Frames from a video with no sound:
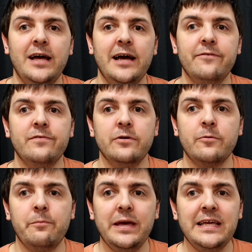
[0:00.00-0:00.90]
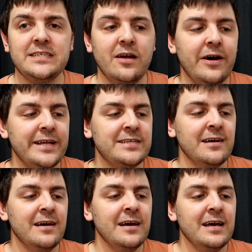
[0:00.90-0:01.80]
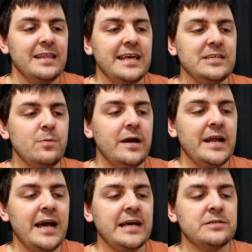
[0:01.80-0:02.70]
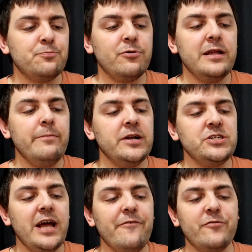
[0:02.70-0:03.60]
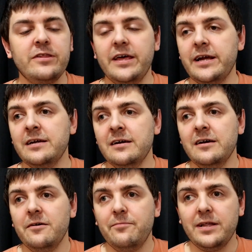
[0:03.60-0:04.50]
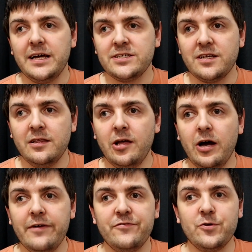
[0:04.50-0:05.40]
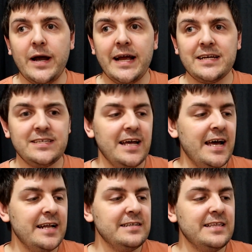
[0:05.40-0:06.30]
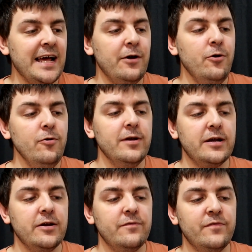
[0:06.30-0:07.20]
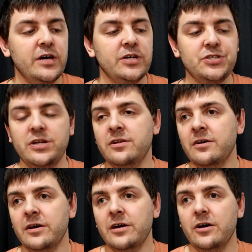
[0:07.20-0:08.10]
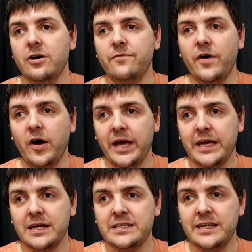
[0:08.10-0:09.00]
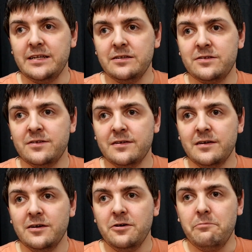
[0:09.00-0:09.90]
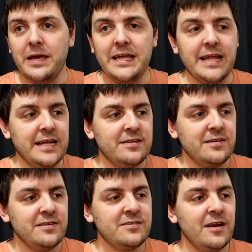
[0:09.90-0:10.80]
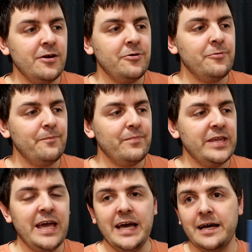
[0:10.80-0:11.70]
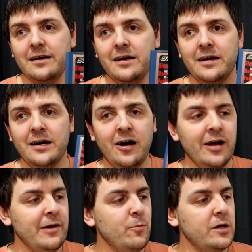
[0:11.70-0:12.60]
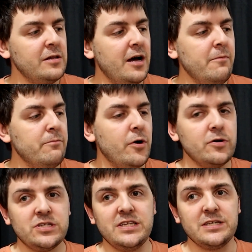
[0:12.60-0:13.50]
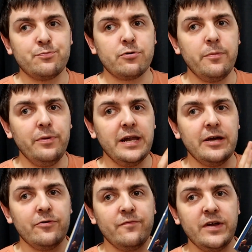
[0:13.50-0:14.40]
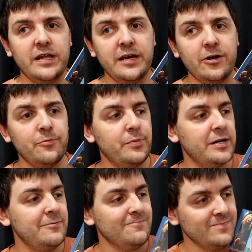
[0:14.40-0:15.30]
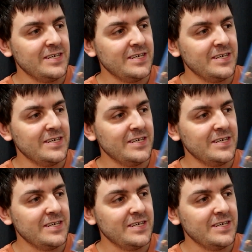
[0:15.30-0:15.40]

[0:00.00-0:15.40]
have that were B-sides. This one has pretty much everything, plus live tracks and that hooligan version of I Didn't Mean It. So, yeah, I will unbox this properly on video, but